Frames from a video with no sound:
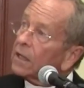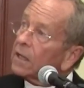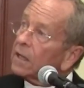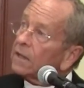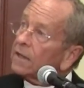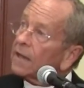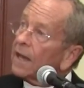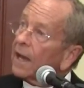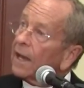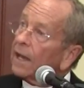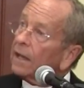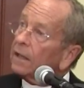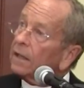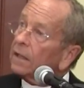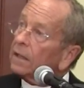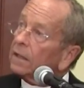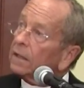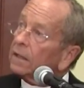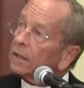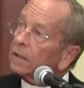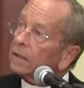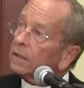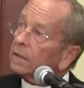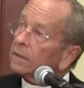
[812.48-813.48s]
that,
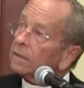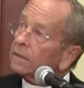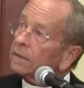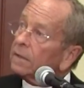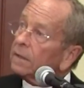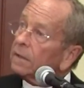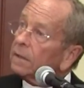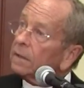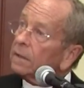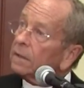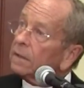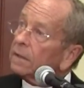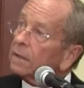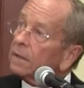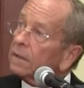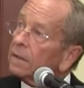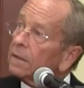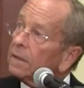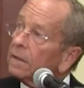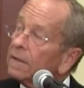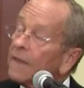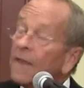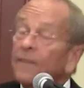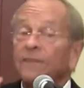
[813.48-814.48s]

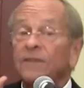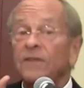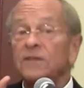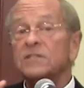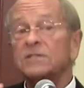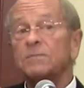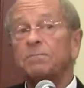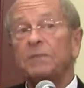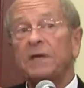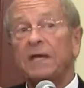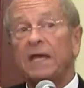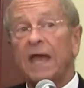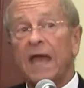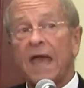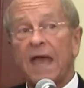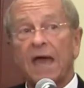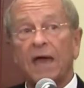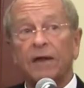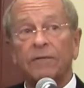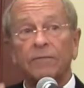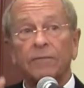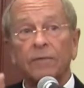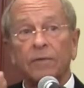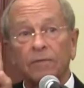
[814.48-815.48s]
that this
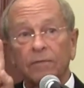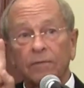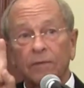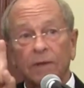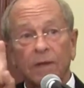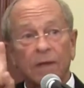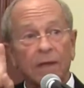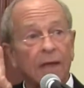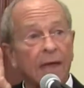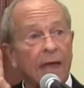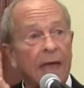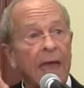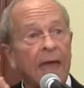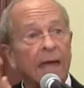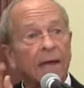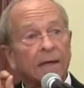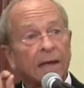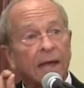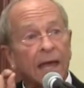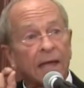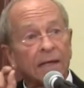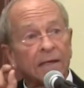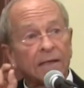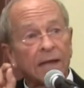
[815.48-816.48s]
began And,
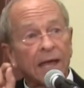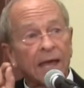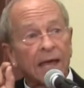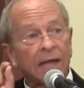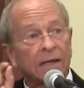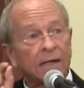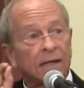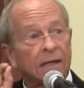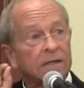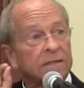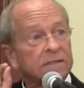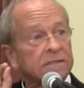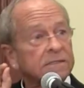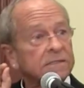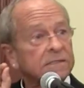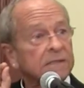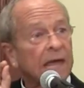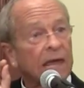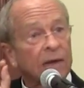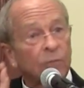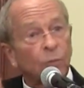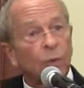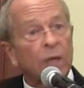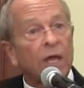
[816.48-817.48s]
and, and, is,
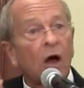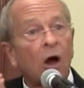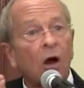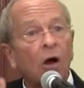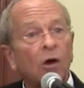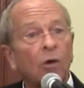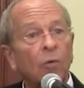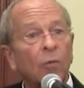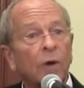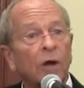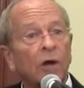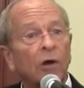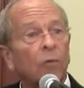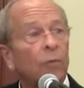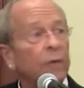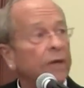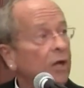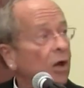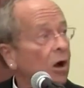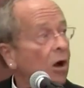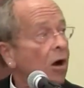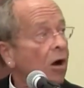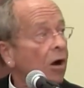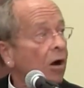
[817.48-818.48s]
and we are where
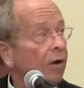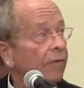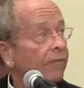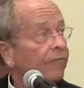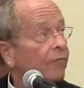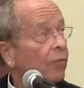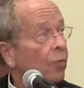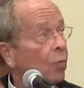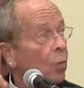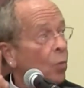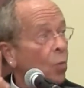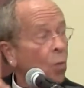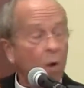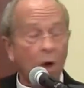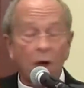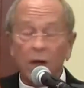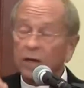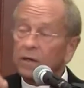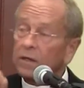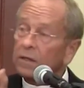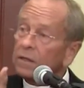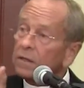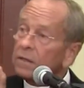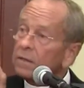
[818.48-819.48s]
we are for
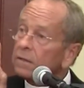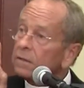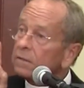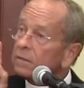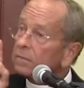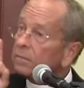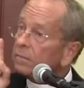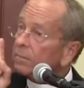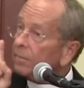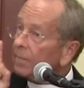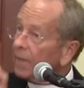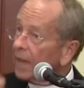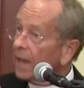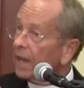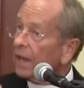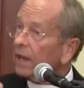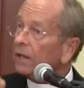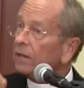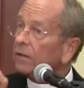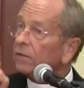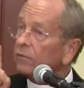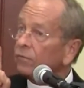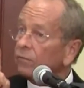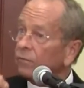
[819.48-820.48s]
one
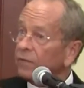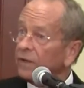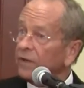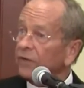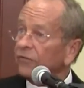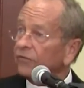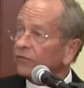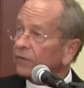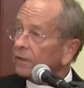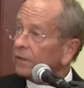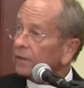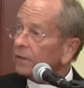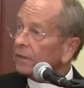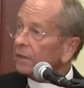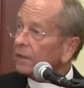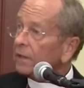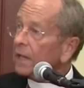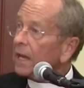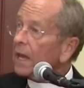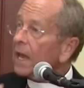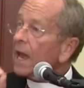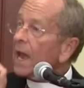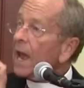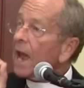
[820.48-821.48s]
main reason,
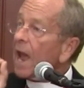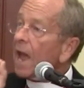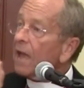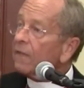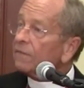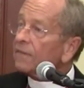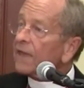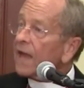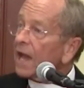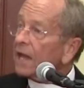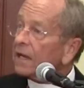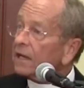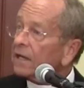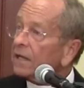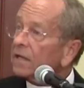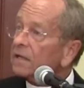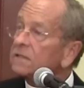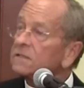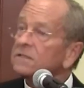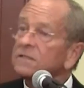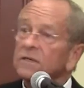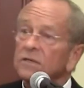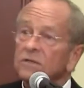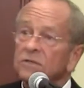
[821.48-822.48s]
and that
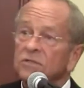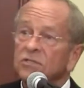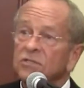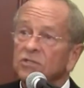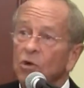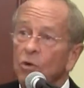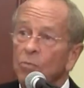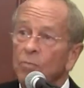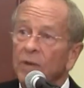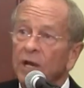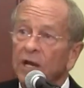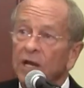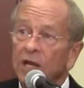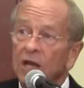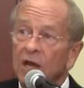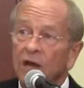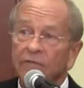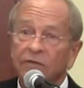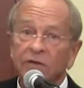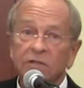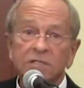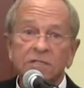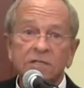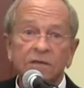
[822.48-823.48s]
is so many
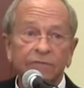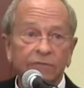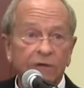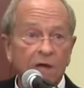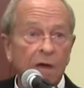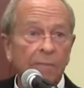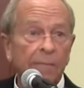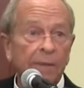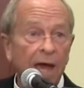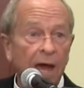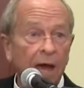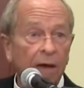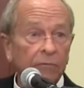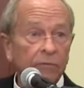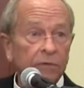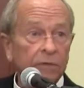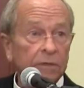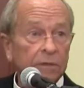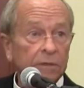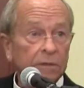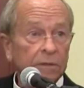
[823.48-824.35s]
of us have come out.